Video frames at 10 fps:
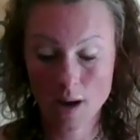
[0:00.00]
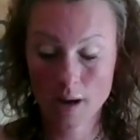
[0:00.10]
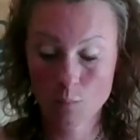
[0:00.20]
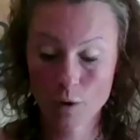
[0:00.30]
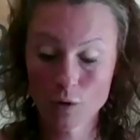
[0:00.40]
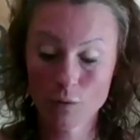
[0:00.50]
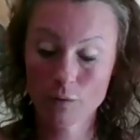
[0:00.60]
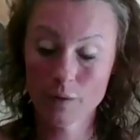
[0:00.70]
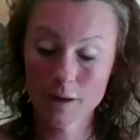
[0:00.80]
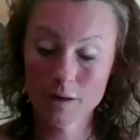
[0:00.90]
And when
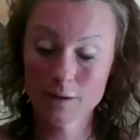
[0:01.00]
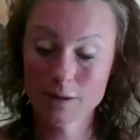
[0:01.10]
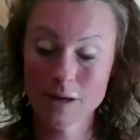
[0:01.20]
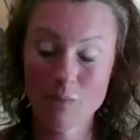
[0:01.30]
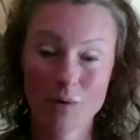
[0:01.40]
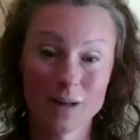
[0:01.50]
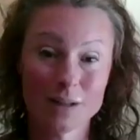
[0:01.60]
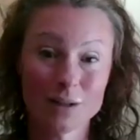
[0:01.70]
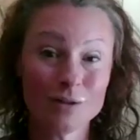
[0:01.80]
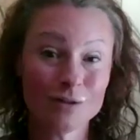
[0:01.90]
you're
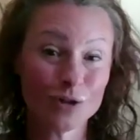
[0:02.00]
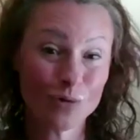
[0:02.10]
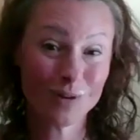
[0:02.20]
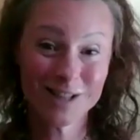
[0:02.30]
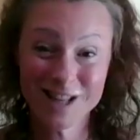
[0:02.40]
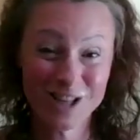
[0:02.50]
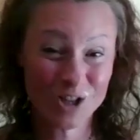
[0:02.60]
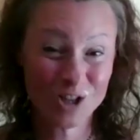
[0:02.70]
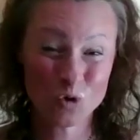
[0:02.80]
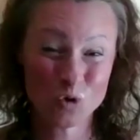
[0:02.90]
separated, you're easily
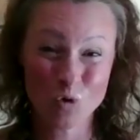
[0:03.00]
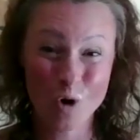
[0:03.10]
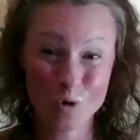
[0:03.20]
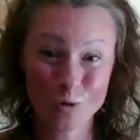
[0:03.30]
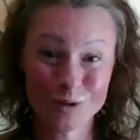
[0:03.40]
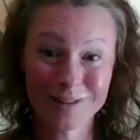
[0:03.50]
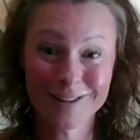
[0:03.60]
in control.